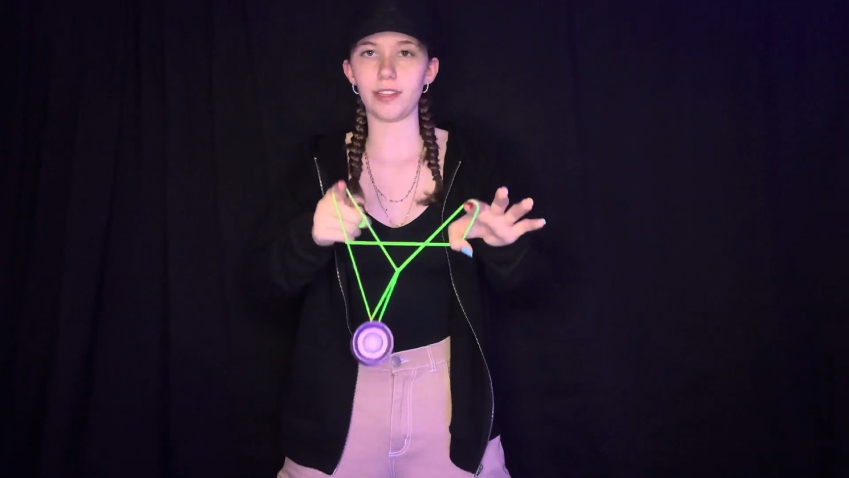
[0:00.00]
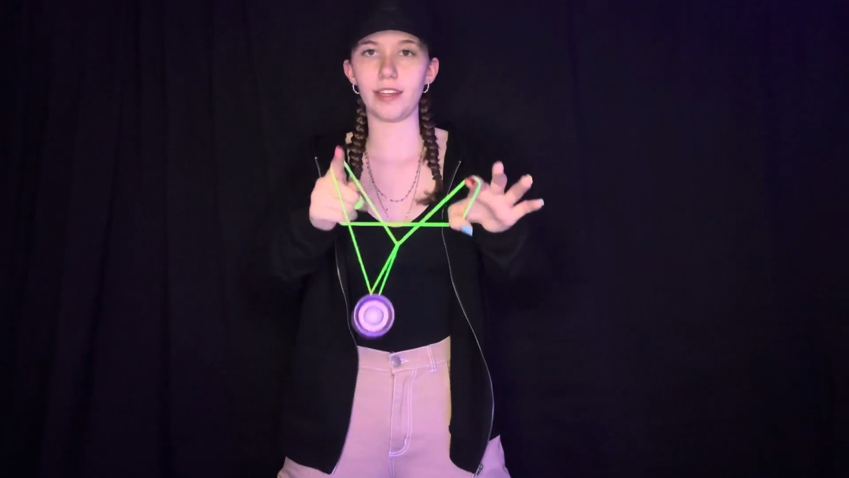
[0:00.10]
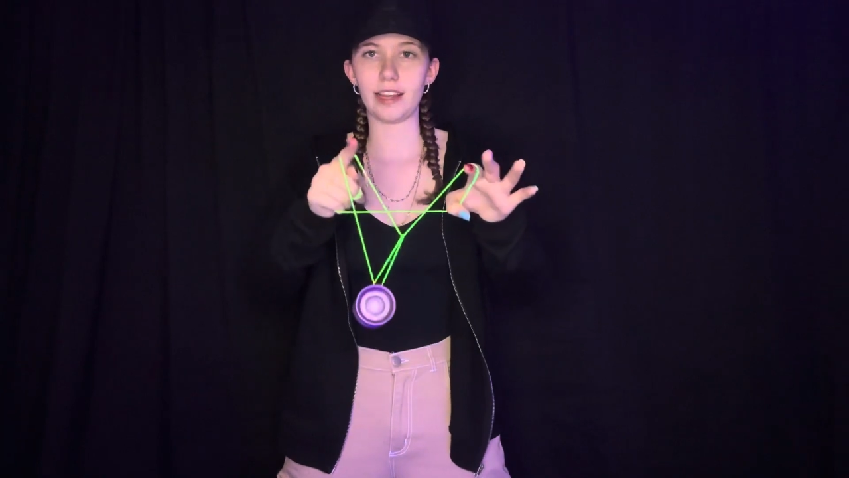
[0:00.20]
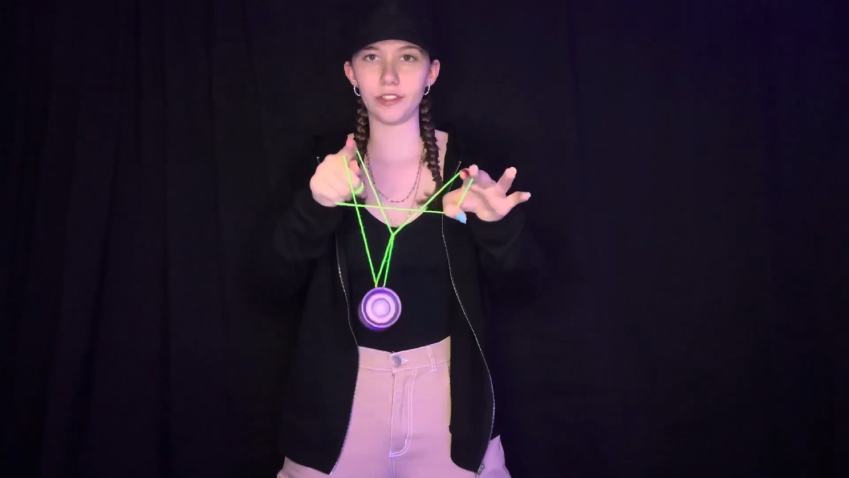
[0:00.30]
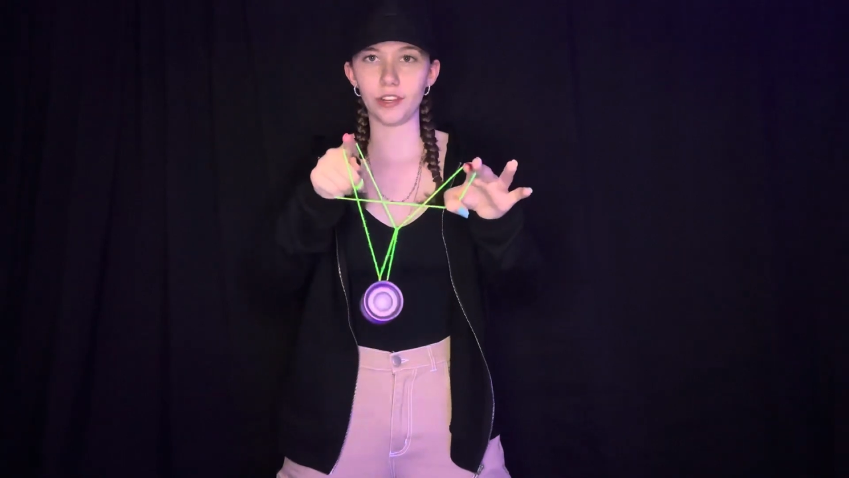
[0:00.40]
to
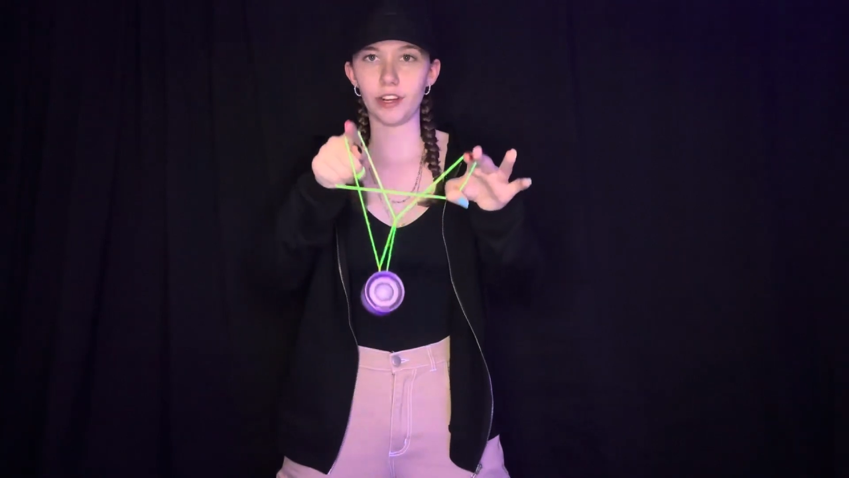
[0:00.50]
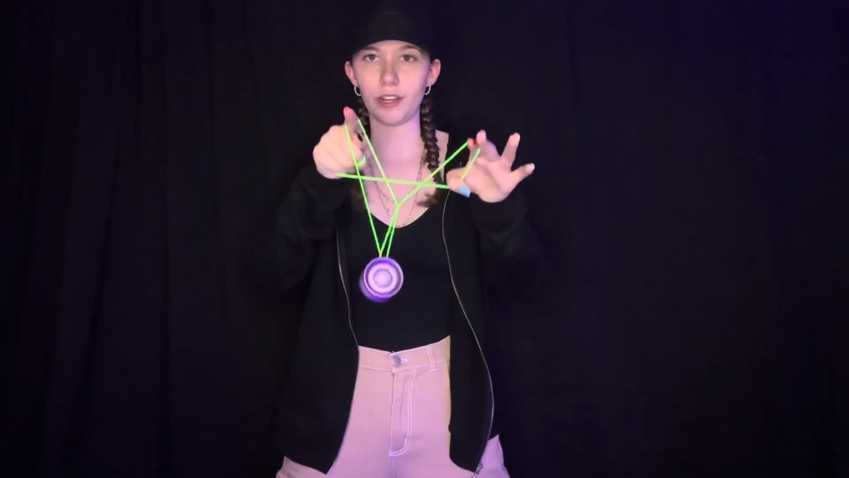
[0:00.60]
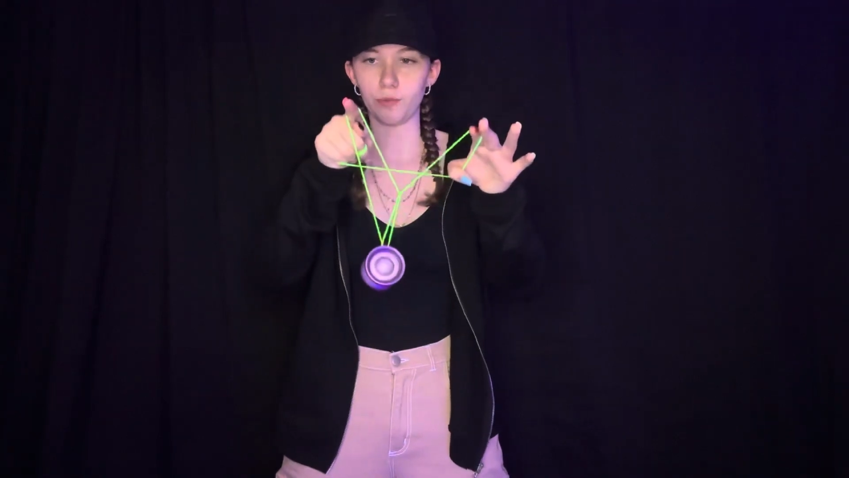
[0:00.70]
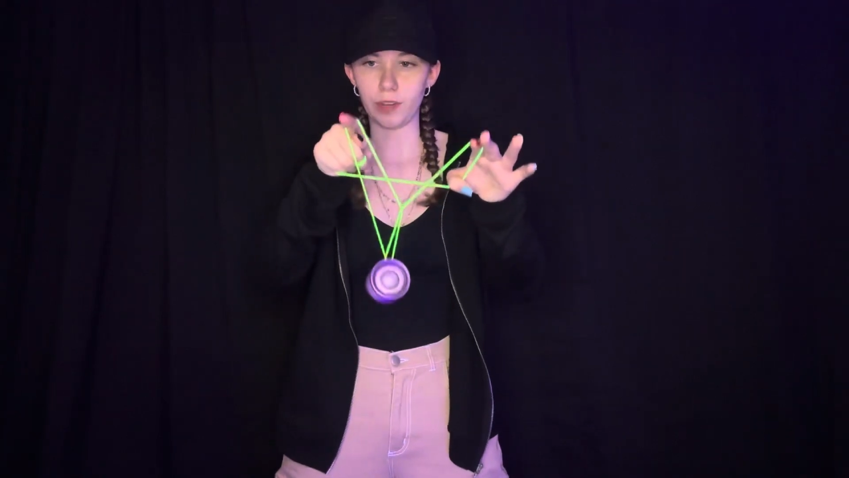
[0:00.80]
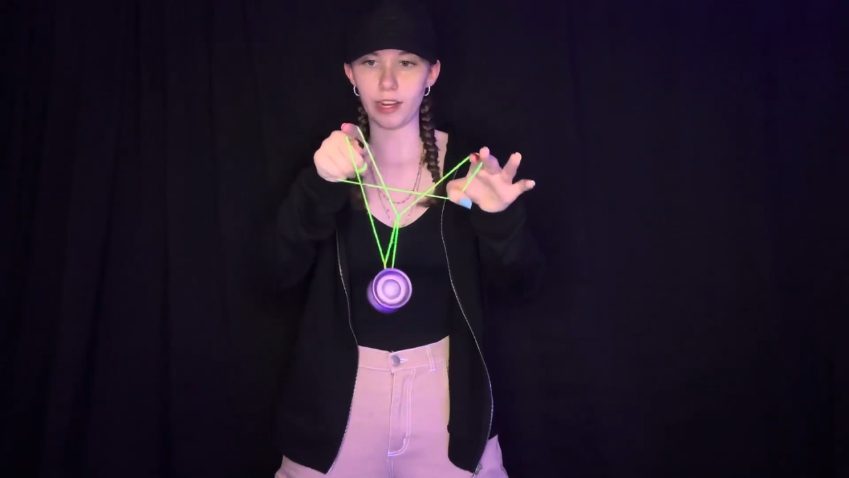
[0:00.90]
insert
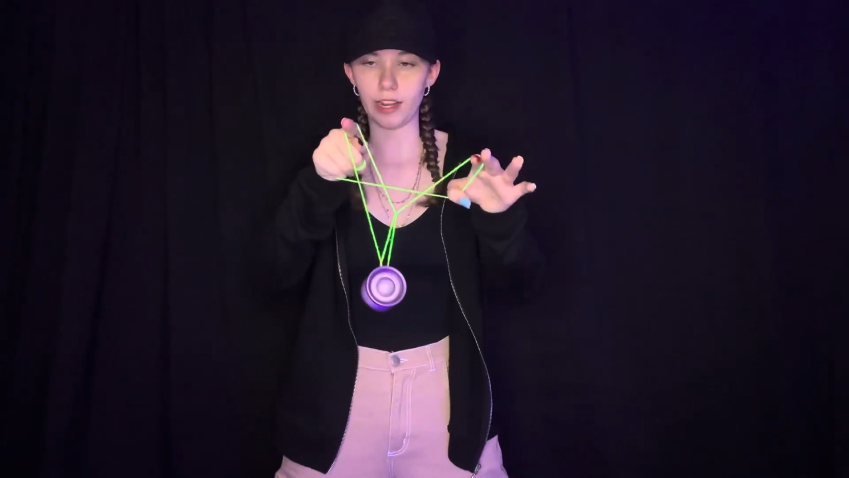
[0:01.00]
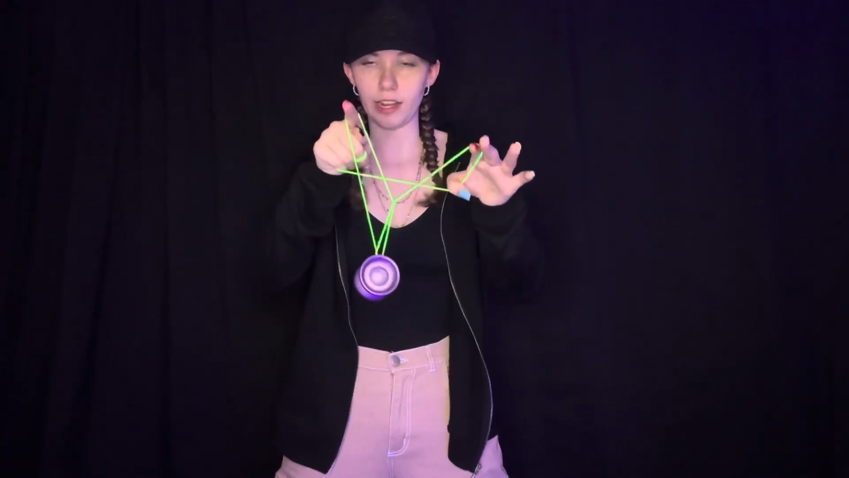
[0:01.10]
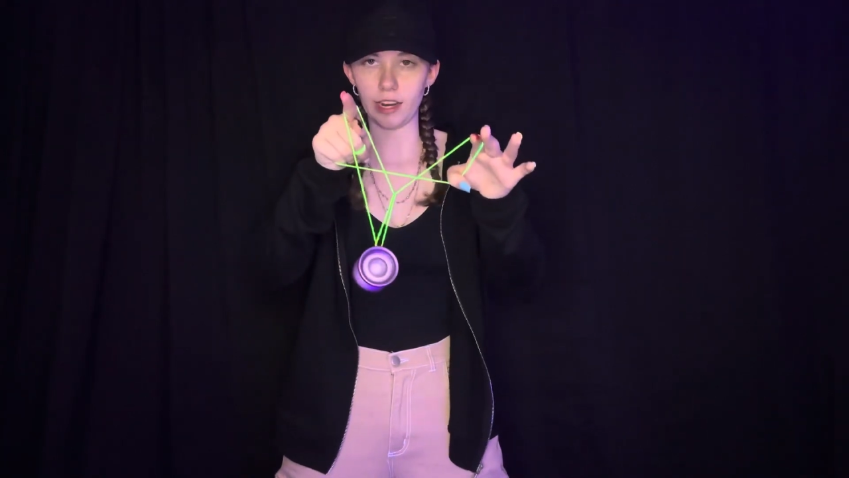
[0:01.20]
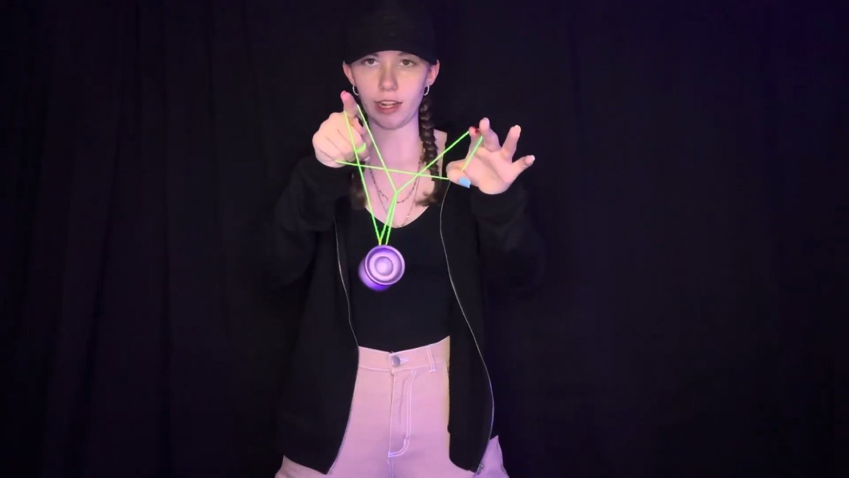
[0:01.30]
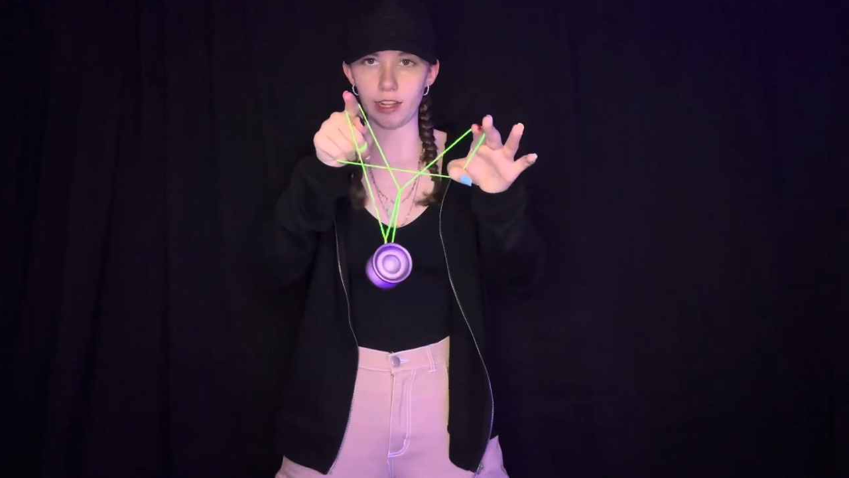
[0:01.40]
it when it